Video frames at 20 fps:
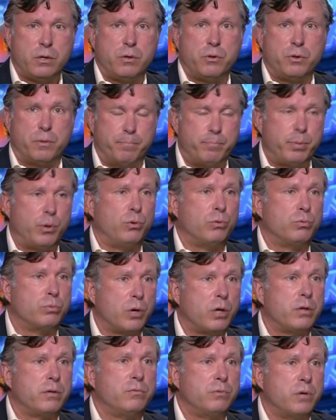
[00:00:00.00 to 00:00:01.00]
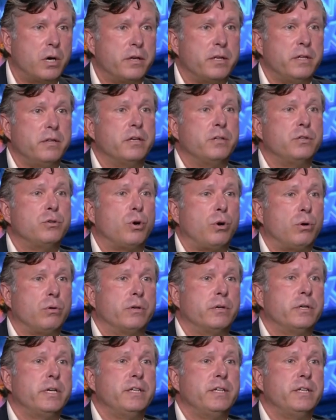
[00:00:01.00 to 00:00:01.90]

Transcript: the bull run in the dollar